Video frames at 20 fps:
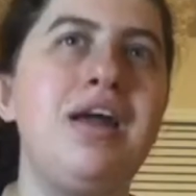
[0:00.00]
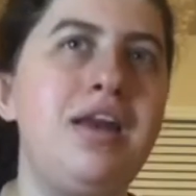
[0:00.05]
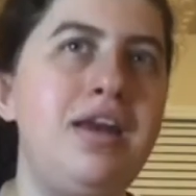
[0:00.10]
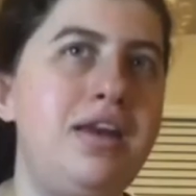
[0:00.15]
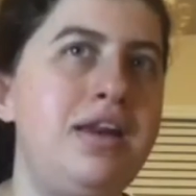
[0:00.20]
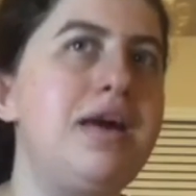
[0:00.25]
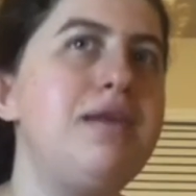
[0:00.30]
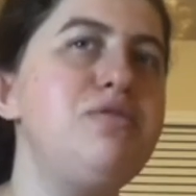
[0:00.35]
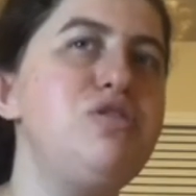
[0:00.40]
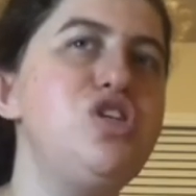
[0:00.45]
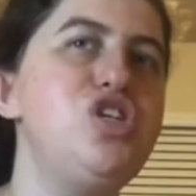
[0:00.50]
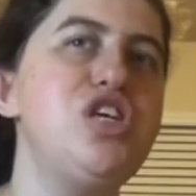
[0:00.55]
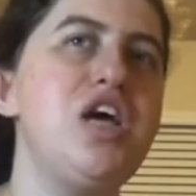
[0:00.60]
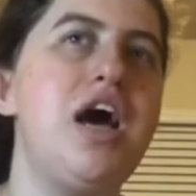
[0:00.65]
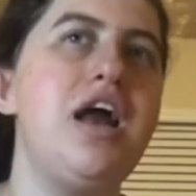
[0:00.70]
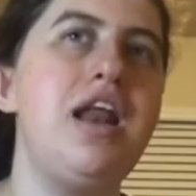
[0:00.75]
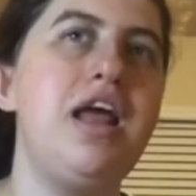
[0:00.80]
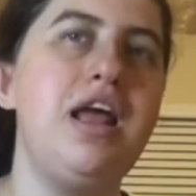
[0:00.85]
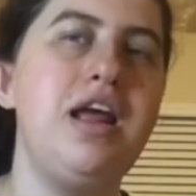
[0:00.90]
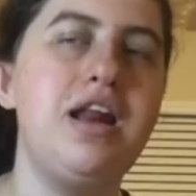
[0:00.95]
Okay, enough
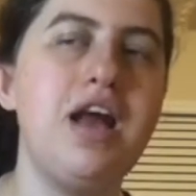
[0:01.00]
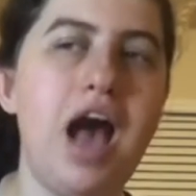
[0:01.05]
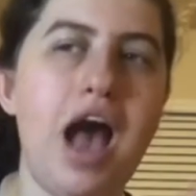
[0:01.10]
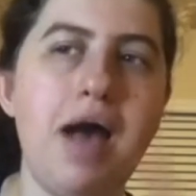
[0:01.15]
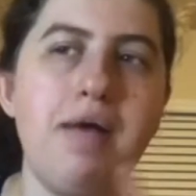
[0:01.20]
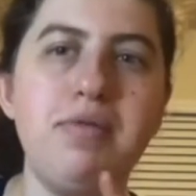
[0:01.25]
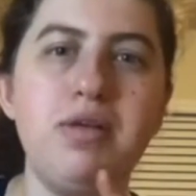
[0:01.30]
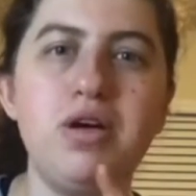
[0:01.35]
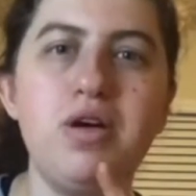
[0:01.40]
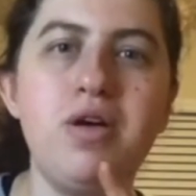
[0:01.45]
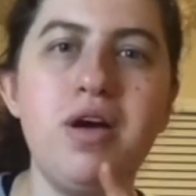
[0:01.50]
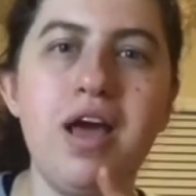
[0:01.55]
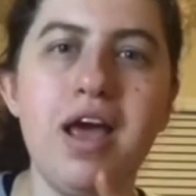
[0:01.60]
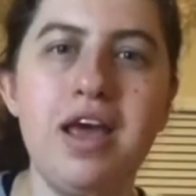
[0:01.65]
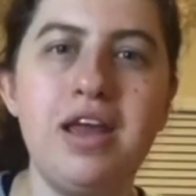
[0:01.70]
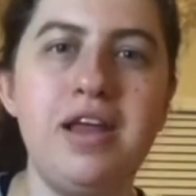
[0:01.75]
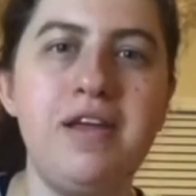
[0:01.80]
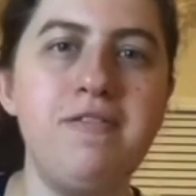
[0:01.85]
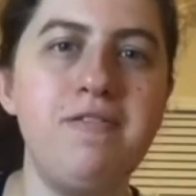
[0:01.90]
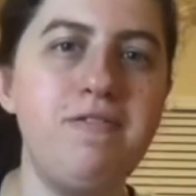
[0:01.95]
chatting. I'm going to go
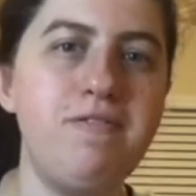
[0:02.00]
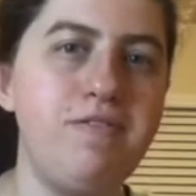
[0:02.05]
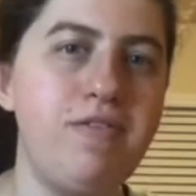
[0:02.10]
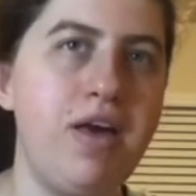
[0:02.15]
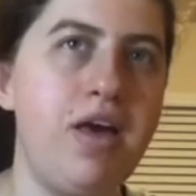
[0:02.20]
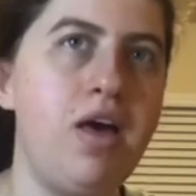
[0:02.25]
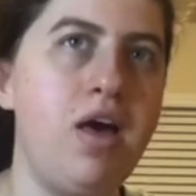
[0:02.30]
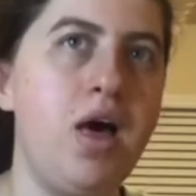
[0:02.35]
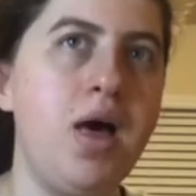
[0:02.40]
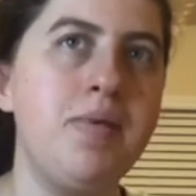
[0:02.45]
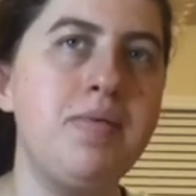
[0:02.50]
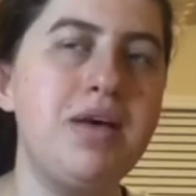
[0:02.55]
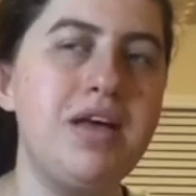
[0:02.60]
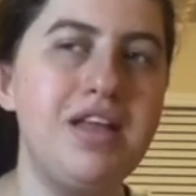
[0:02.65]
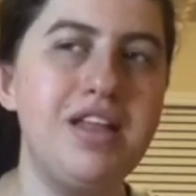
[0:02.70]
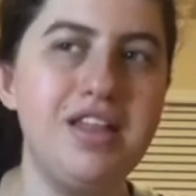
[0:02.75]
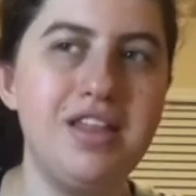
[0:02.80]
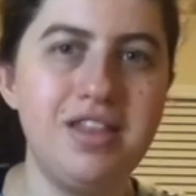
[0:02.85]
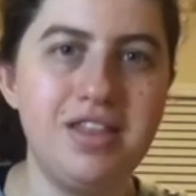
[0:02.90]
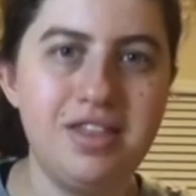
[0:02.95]
ahead and
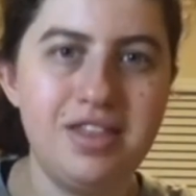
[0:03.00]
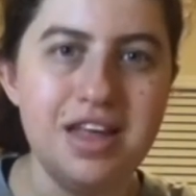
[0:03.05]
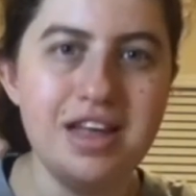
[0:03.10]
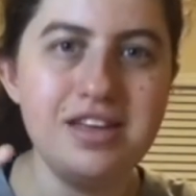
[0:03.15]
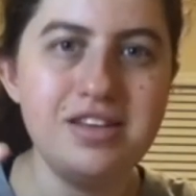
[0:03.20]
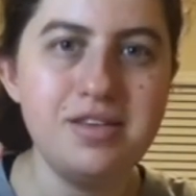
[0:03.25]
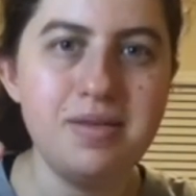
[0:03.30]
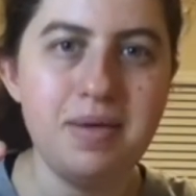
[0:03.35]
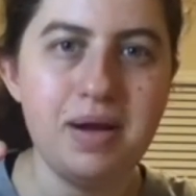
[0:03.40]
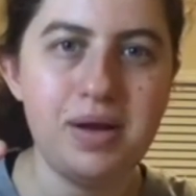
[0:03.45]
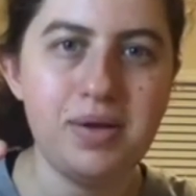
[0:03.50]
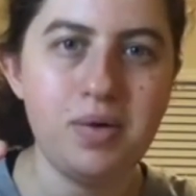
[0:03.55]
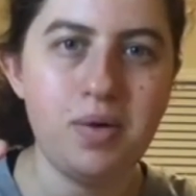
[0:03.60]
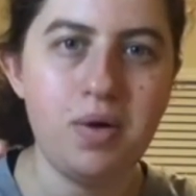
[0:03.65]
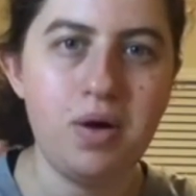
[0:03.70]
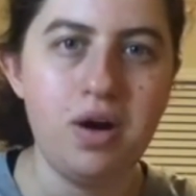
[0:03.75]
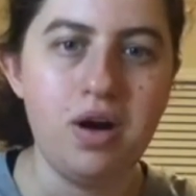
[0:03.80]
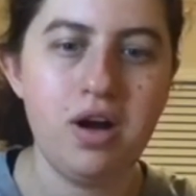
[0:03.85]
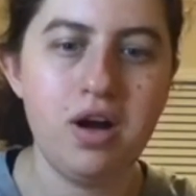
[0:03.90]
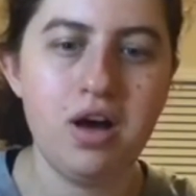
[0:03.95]
film this
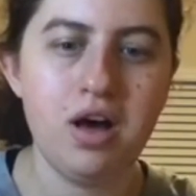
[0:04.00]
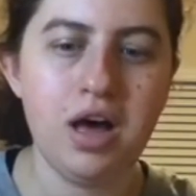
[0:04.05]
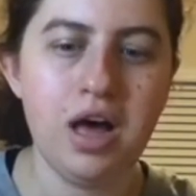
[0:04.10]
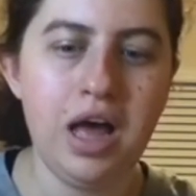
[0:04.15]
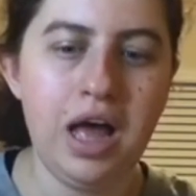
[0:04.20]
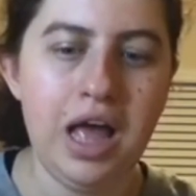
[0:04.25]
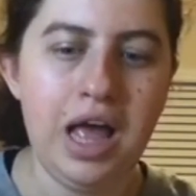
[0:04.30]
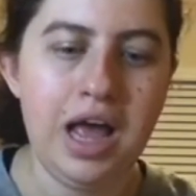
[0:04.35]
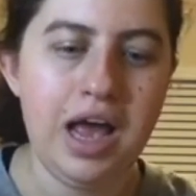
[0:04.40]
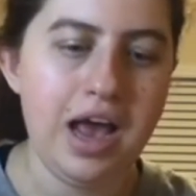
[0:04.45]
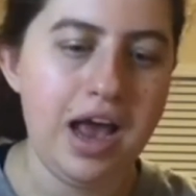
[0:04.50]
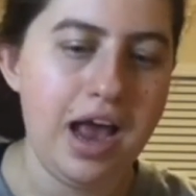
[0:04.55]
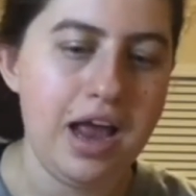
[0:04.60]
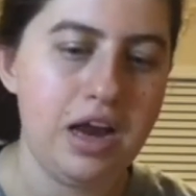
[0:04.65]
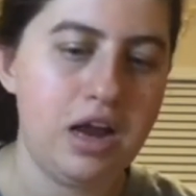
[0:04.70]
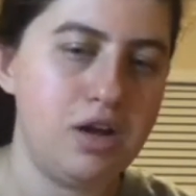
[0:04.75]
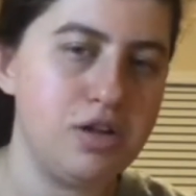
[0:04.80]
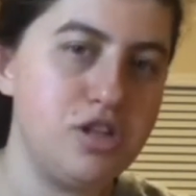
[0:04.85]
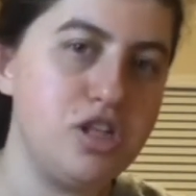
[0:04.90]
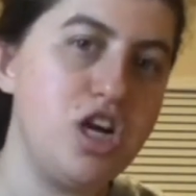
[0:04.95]
makeup tutorial,
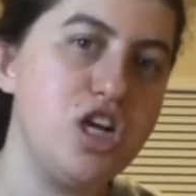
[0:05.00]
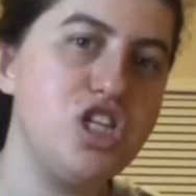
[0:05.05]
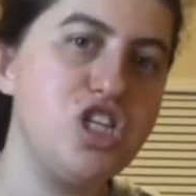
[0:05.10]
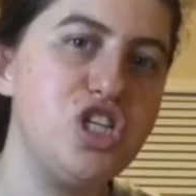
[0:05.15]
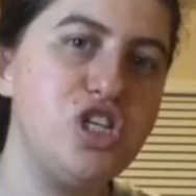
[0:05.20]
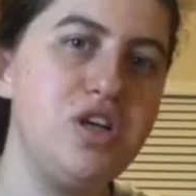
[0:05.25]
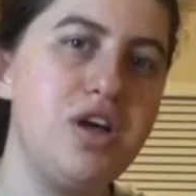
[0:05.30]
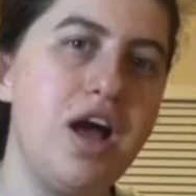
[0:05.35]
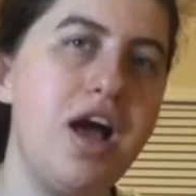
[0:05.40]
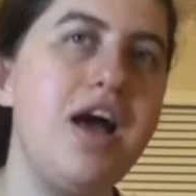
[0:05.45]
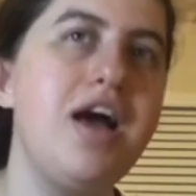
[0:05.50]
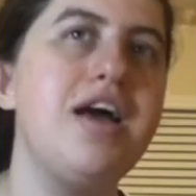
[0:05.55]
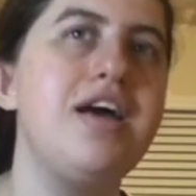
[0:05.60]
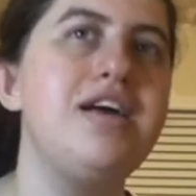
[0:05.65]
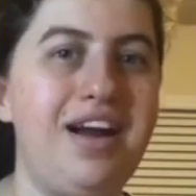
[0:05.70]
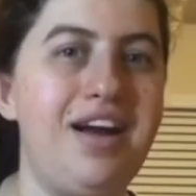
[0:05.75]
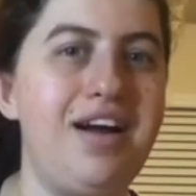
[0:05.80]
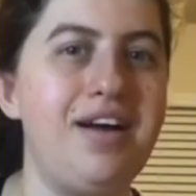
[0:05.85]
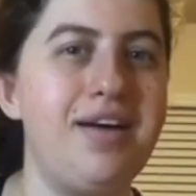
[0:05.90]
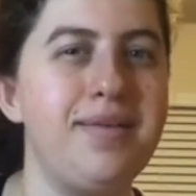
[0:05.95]
and I'll talk to you
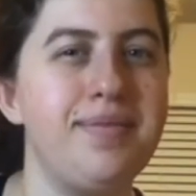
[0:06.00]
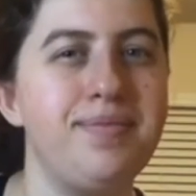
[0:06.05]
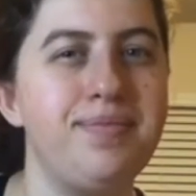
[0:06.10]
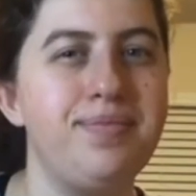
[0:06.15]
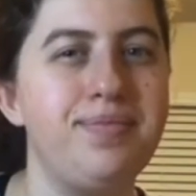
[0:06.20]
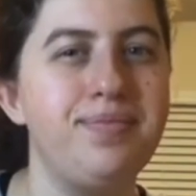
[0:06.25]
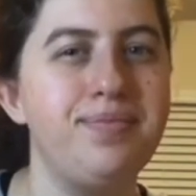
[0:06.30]
guys.